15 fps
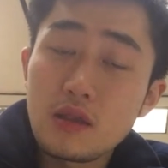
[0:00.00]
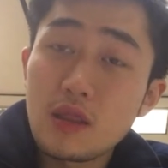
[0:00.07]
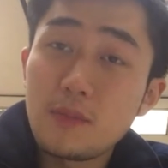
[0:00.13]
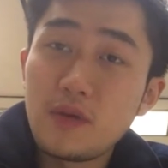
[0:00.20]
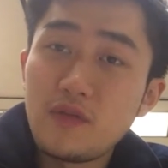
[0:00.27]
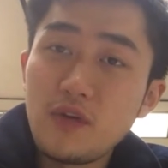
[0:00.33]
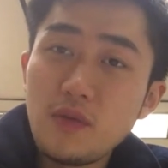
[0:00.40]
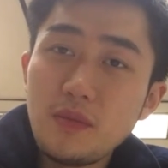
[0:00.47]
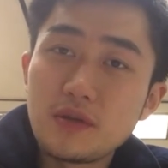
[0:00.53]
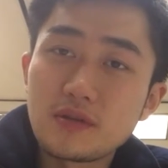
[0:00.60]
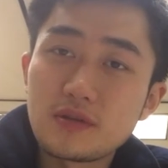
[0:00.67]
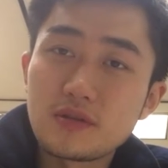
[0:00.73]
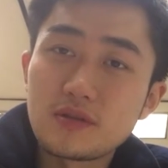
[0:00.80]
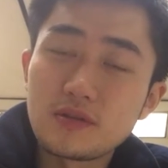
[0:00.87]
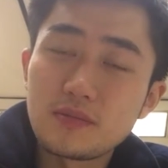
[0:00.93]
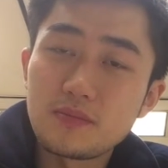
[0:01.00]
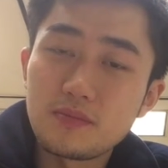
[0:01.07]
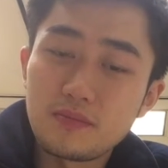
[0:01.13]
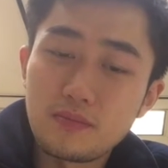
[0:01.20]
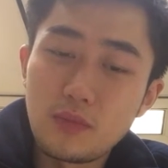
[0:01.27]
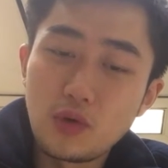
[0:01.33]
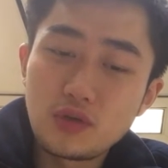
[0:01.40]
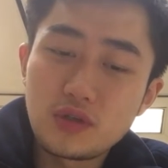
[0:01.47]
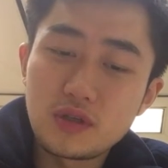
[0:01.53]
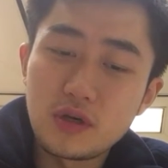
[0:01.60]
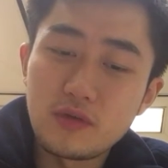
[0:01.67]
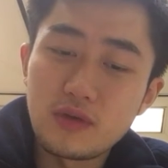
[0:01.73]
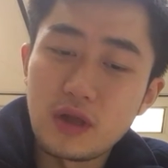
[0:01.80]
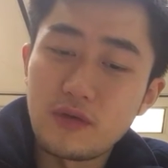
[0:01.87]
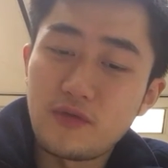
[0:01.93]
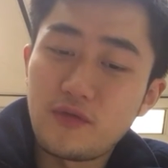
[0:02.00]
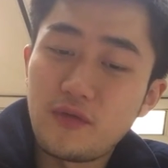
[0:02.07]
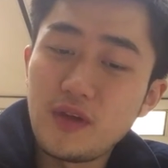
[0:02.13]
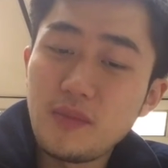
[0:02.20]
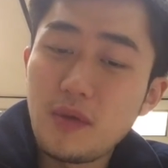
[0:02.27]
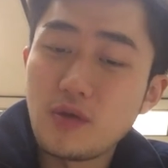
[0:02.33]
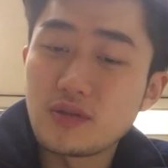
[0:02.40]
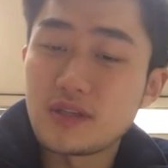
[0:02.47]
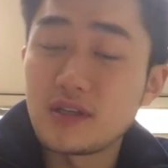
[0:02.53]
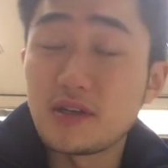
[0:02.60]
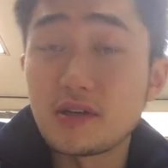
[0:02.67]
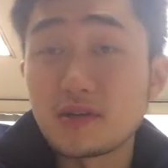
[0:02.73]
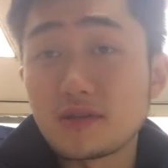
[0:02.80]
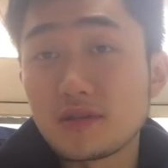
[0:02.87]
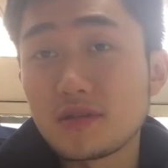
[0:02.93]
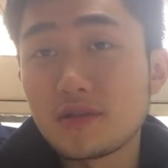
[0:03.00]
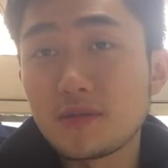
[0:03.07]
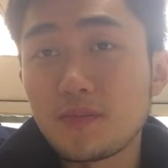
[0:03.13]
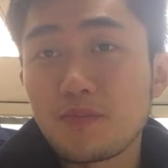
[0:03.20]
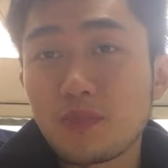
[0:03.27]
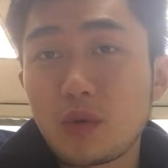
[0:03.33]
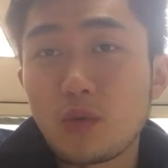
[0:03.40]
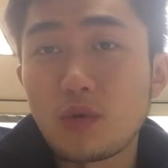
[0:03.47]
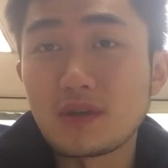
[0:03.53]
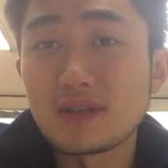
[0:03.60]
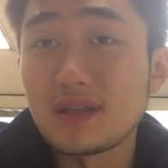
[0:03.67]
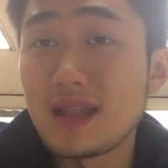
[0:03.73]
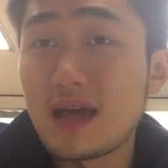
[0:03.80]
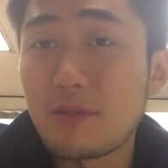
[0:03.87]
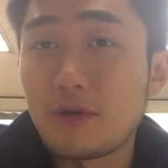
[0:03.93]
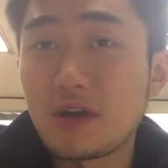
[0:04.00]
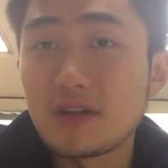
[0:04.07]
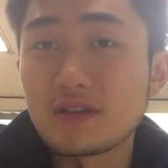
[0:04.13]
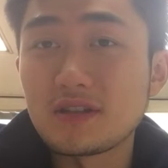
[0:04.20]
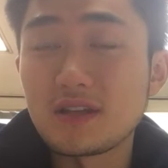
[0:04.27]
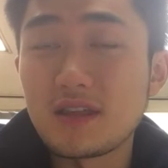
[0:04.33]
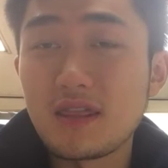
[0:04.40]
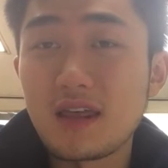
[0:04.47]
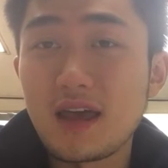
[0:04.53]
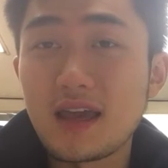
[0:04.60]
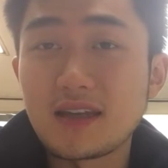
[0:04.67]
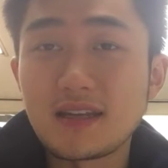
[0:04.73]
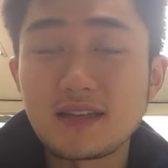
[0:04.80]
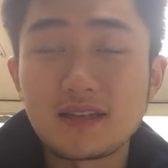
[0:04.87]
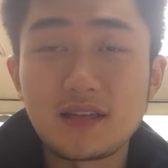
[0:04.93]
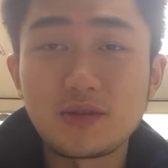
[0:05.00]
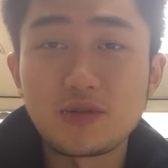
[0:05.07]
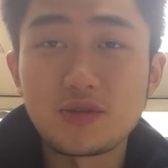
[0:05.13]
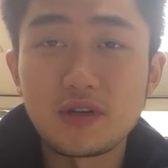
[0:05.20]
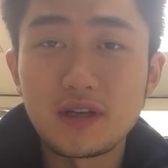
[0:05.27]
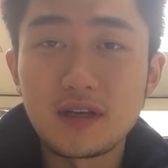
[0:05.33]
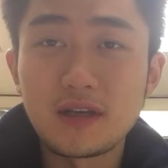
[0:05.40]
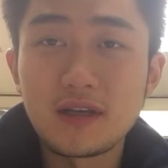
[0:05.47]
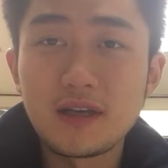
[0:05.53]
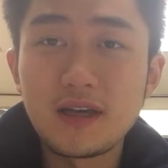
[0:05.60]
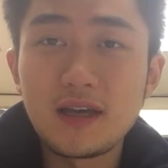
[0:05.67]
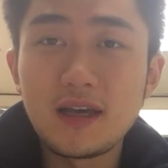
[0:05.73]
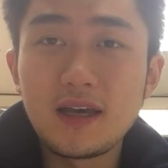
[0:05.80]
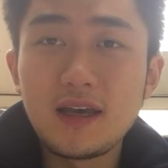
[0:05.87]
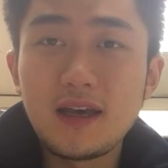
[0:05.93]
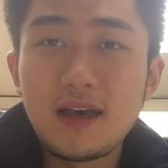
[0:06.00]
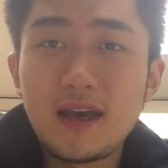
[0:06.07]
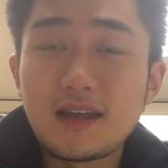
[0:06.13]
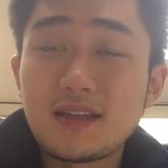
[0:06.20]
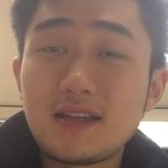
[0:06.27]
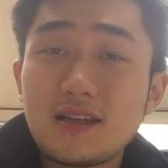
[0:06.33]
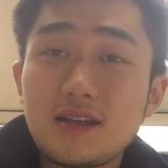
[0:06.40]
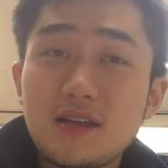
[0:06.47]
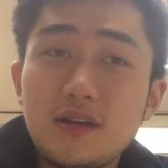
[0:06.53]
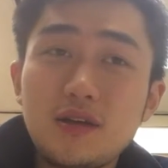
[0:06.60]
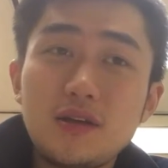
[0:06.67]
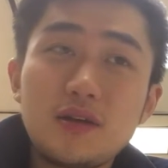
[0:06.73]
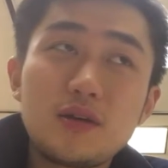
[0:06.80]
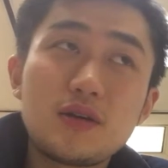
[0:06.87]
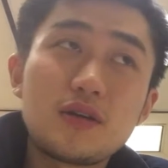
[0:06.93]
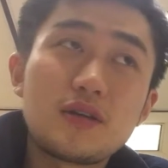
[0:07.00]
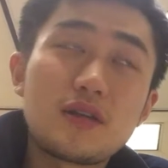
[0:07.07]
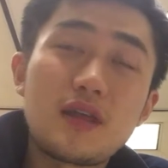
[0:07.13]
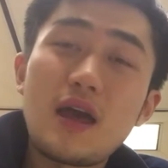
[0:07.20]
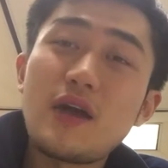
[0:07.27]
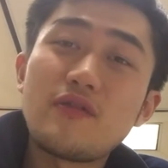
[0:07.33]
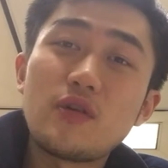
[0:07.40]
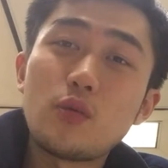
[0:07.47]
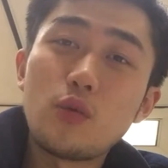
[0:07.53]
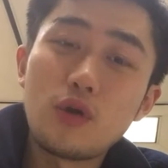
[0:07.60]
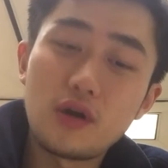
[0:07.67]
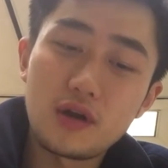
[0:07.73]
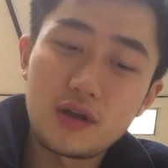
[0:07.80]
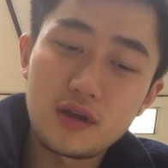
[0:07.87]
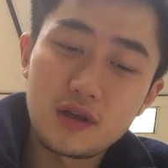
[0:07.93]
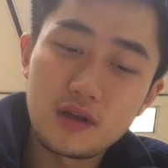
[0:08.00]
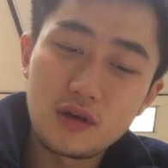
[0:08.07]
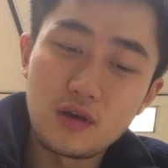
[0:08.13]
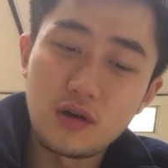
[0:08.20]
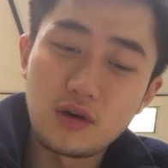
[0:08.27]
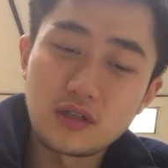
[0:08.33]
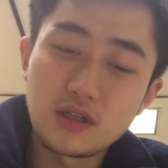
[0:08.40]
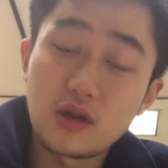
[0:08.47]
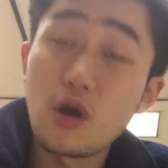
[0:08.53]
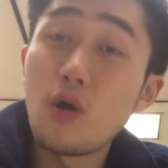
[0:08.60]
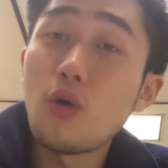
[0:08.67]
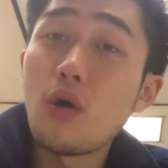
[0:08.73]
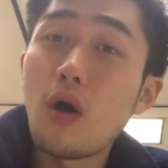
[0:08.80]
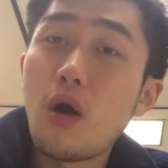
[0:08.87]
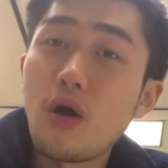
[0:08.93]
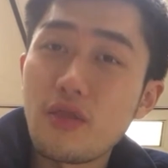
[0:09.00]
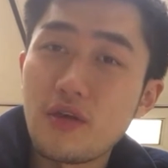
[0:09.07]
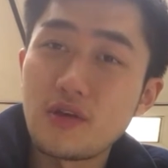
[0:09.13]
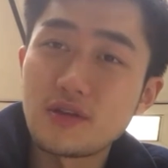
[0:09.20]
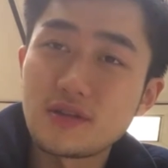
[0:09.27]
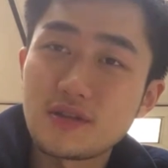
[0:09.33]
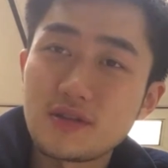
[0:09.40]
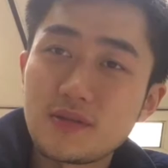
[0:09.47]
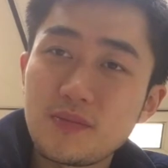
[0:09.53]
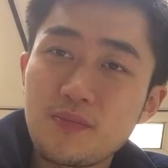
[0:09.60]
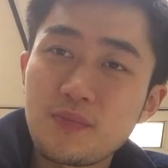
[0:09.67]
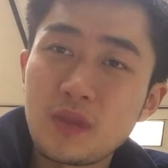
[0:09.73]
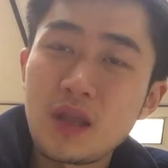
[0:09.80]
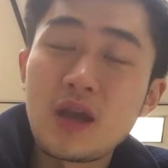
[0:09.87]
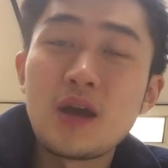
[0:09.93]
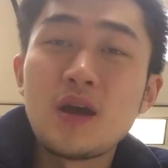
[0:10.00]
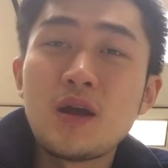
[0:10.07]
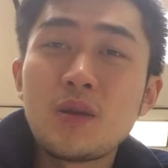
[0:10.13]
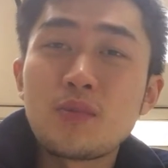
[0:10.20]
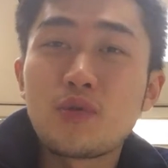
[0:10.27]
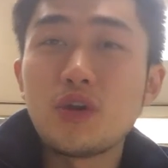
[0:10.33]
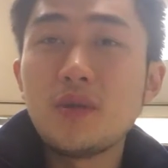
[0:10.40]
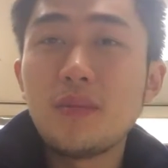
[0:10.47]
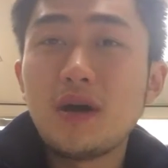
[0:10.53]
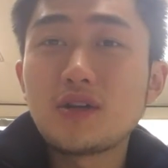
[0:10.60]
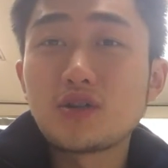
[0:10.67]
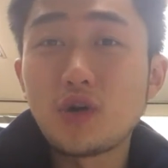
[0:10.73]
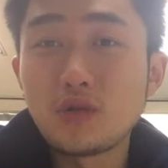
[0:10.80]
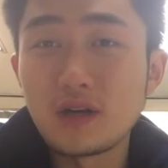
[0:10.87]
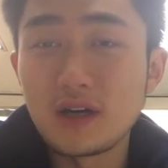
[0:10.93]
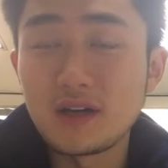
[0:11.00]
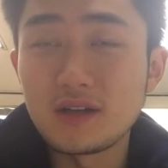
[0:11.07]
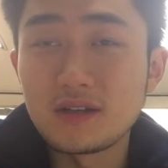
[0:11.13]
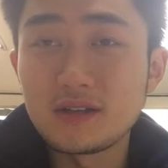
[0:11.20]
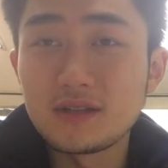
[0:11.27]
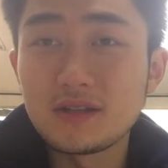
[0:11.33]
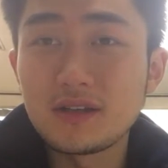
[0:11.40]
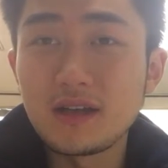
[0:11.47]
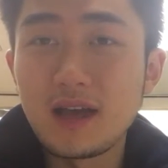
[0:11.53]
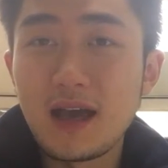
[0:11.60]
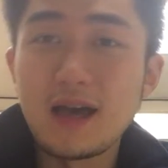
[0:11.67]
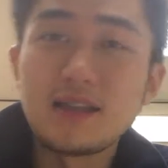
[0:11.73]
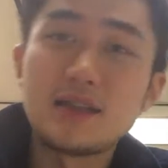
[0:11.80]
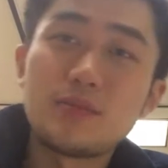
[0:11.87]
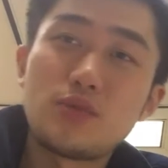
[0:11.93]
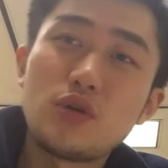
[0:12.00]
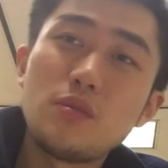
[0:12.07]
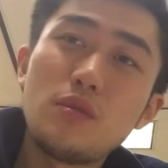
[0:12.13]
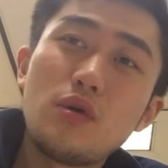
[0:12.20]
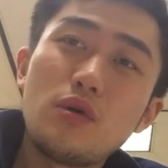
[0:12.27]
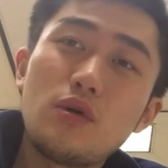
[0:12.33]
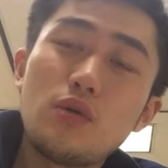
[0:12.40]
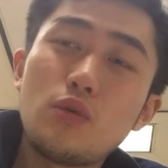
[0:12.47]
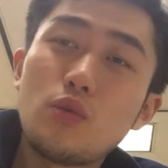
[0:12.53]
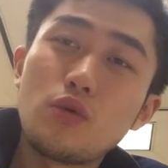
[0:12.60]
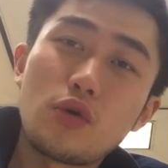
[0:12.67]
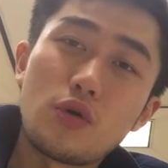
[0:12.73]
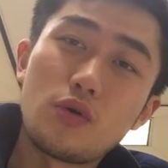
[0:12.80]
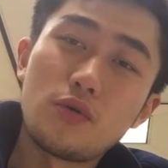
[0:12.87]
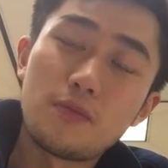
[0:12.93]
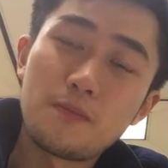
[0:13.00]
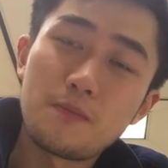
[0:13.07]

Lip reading: The performers, most of female singers were celebrities in the 18th century. And they have a word called co-authors, prima donna and primo uno.